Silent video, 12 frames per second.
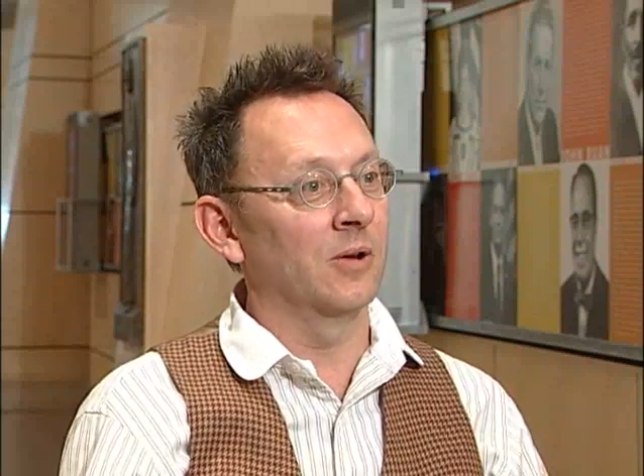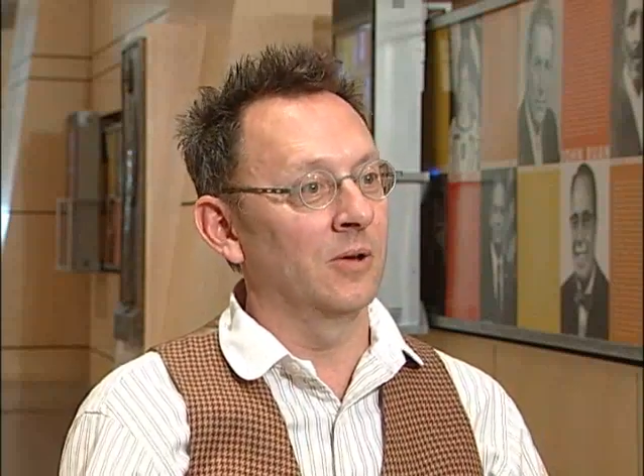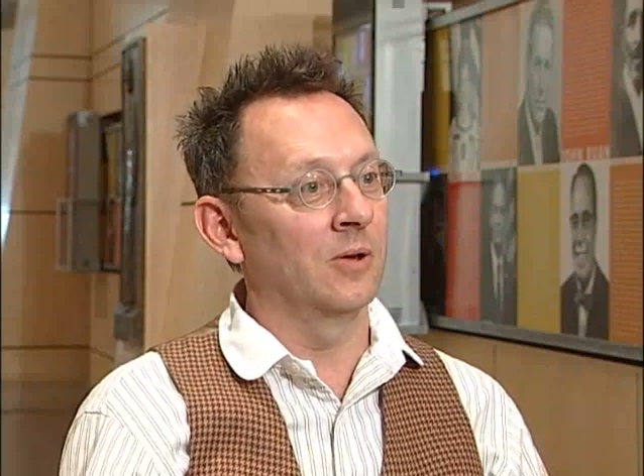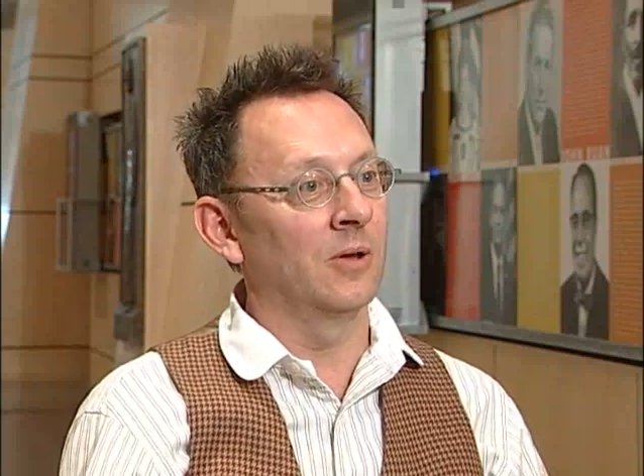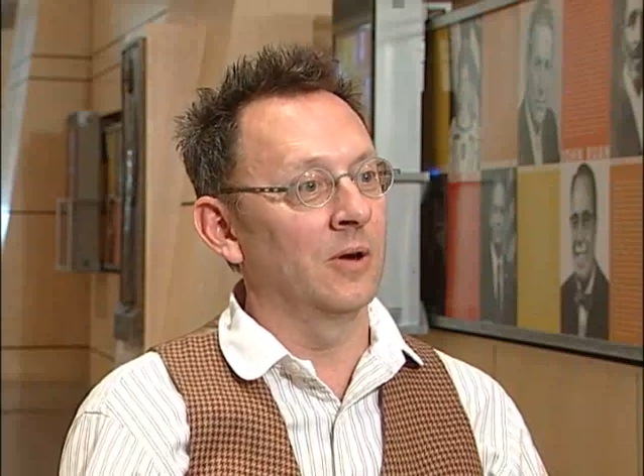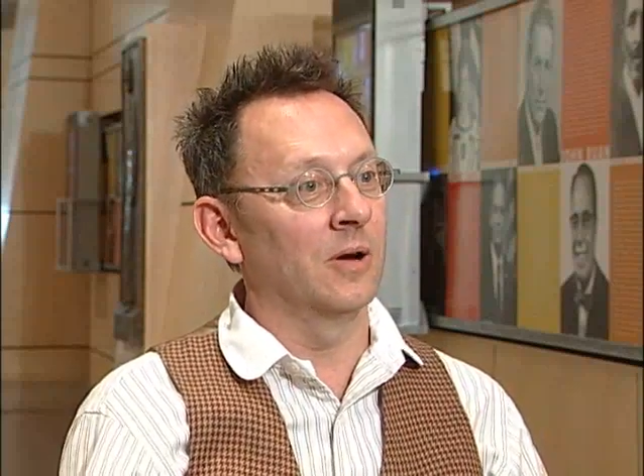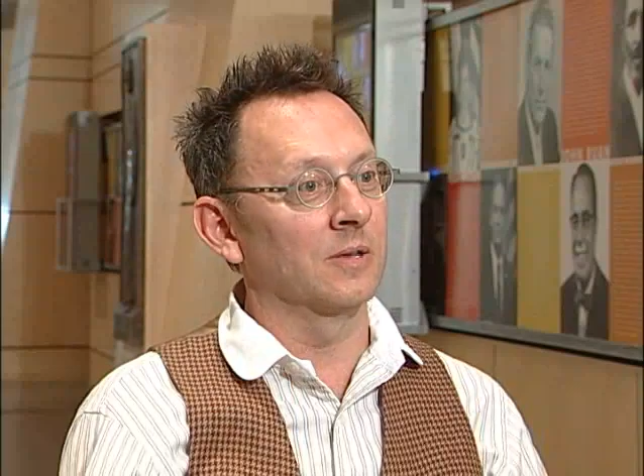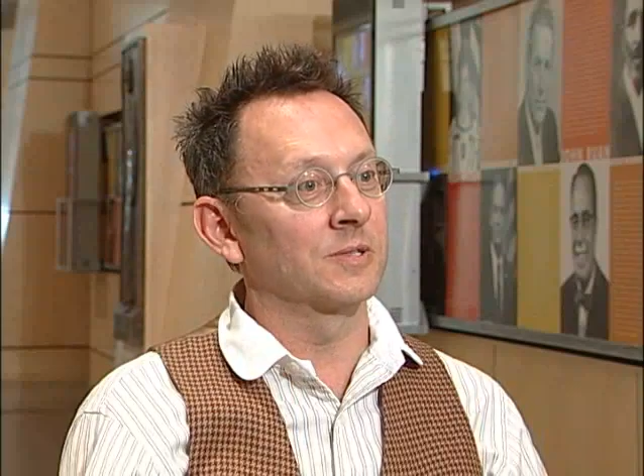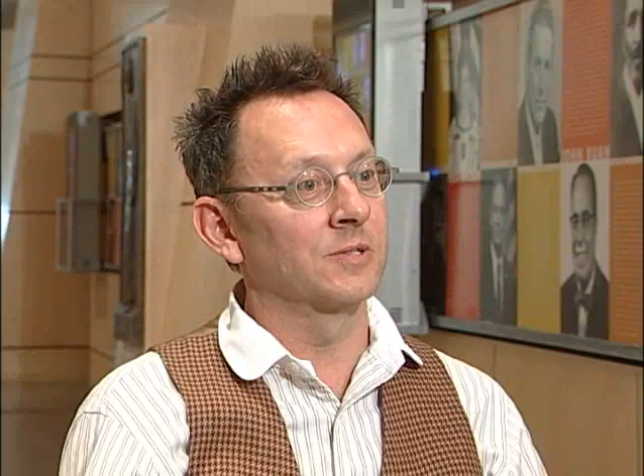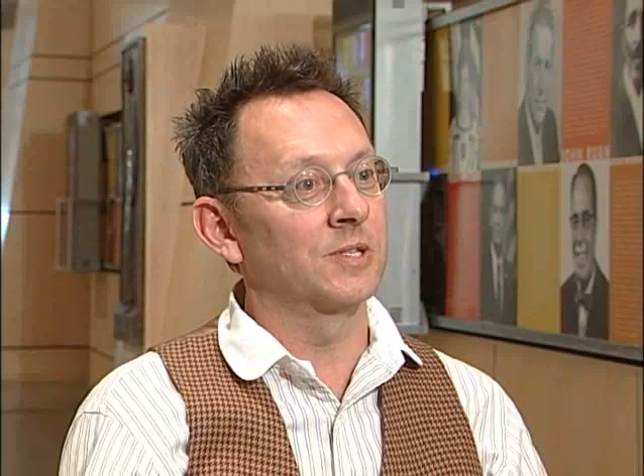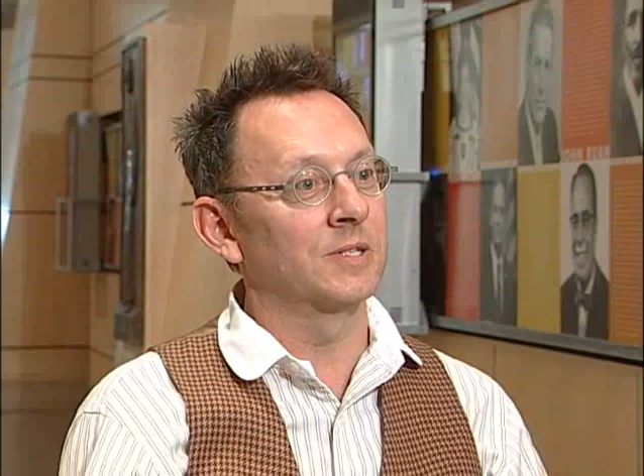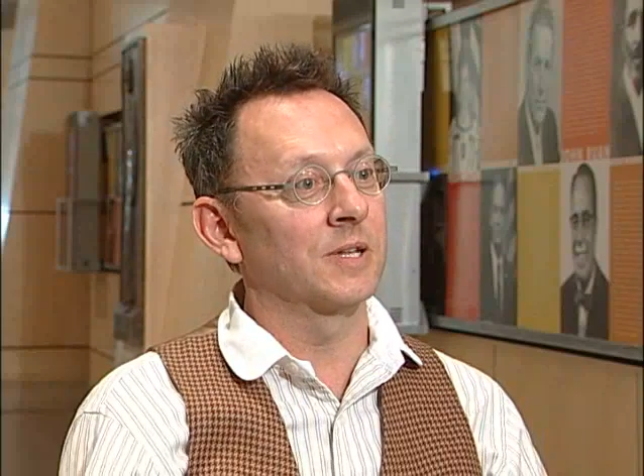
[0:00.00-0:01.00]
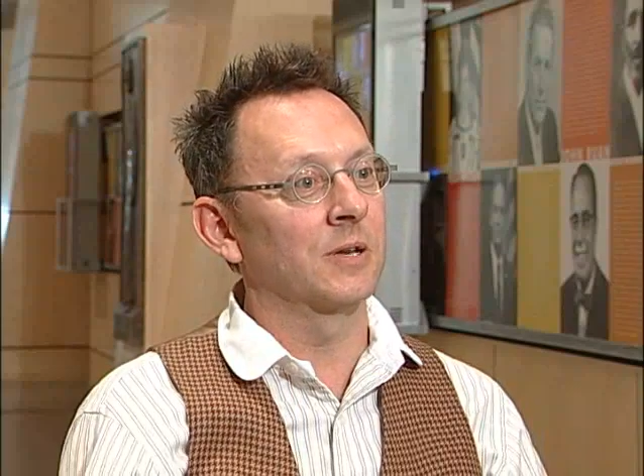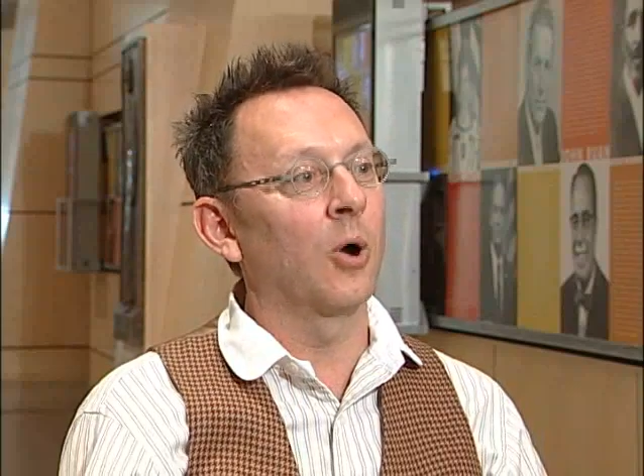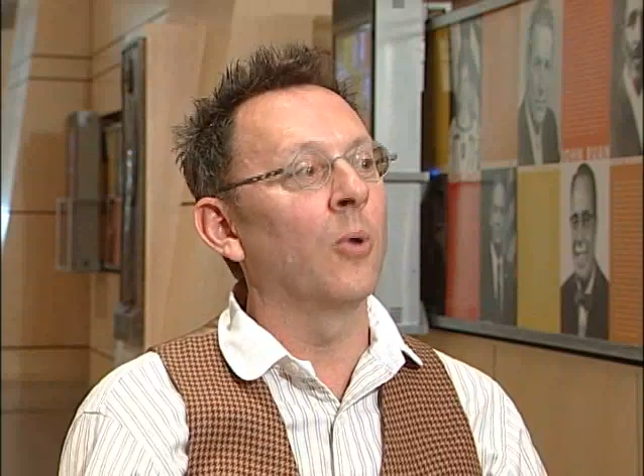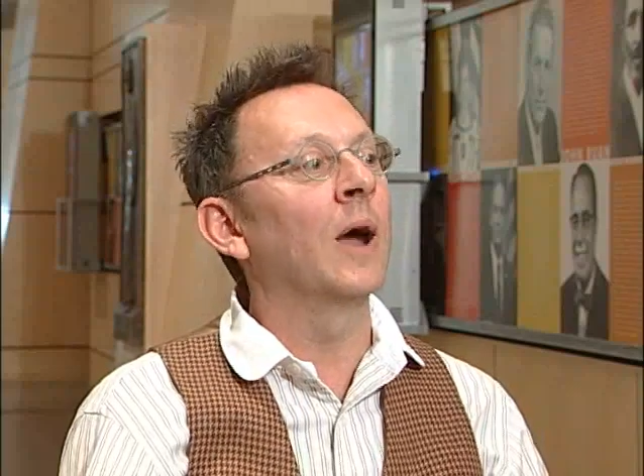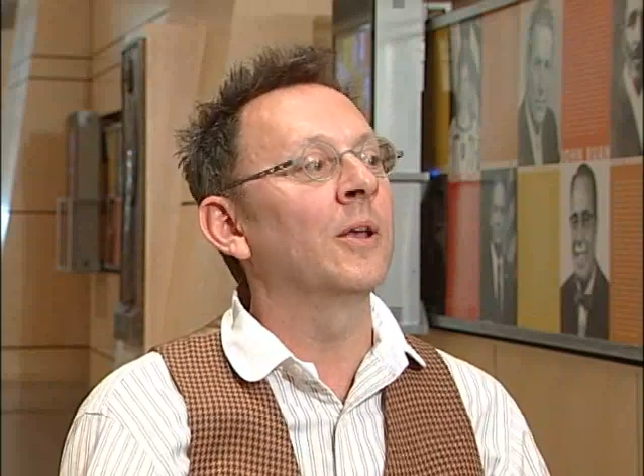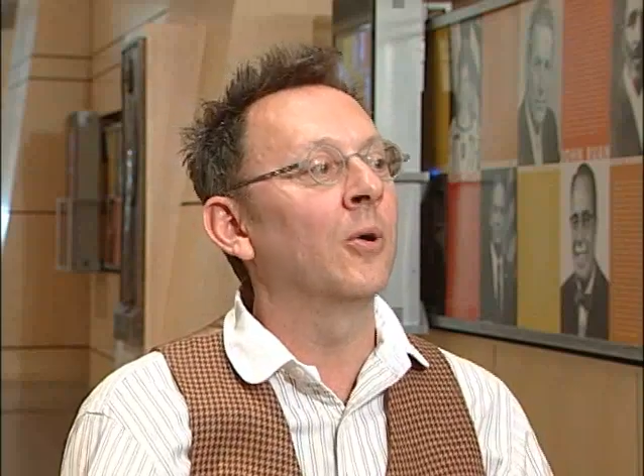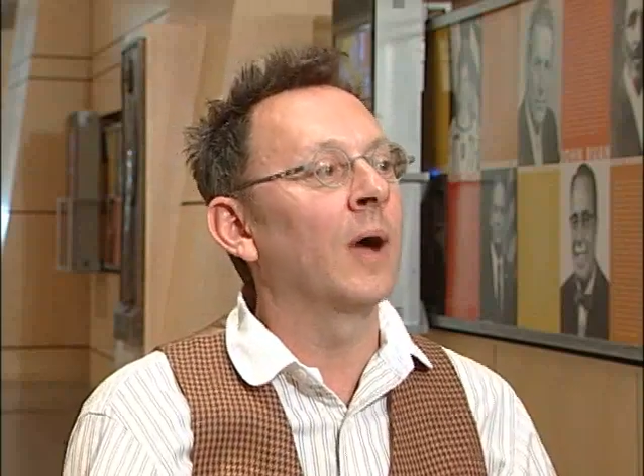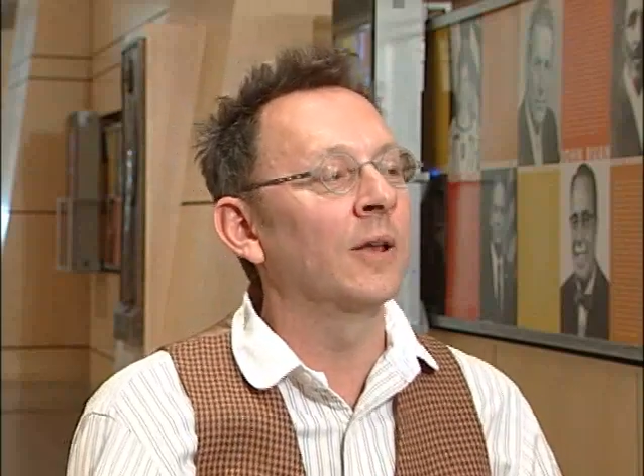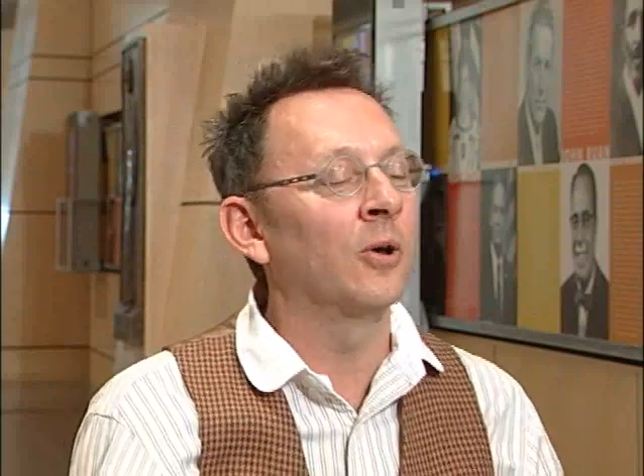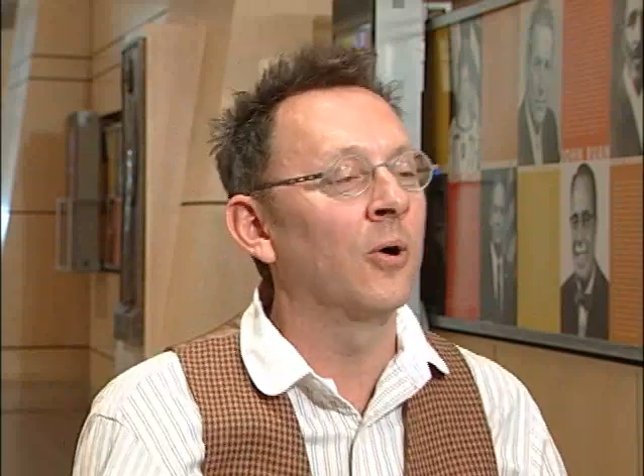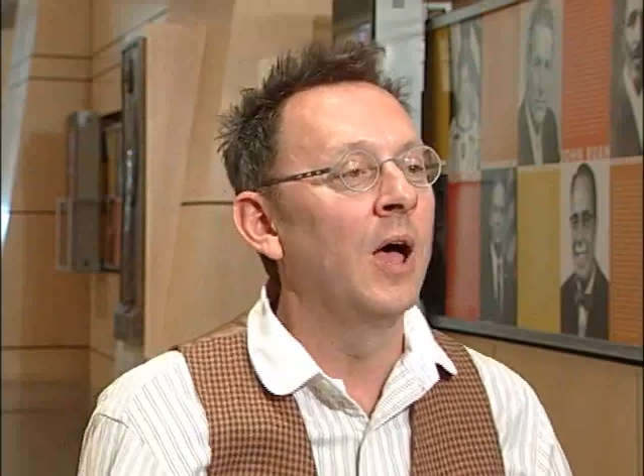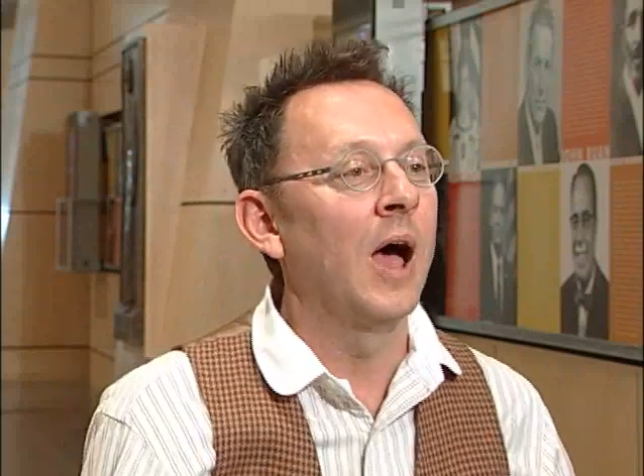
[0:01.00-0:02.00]
on Lost, and she said, oh, I
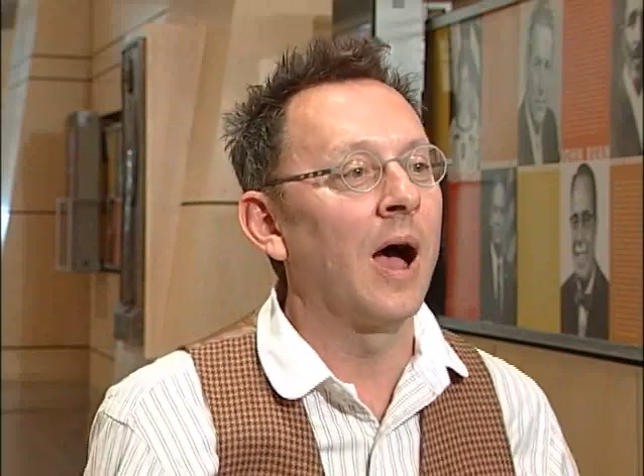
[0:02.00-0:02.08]
know,